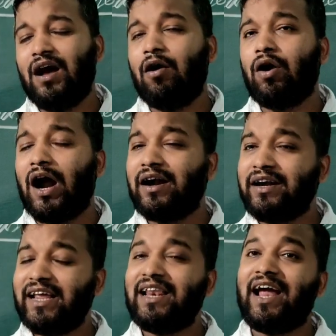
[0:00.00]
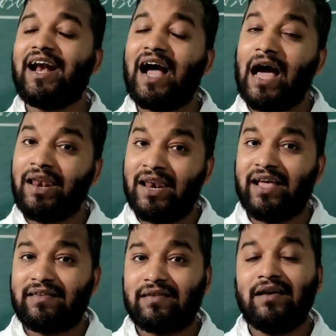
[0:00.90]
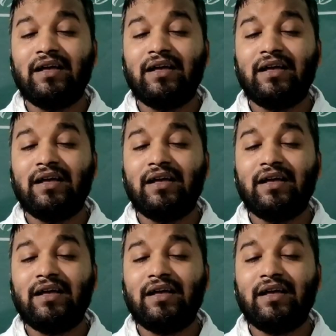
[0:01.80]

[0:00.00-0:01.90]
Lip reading: or until and unless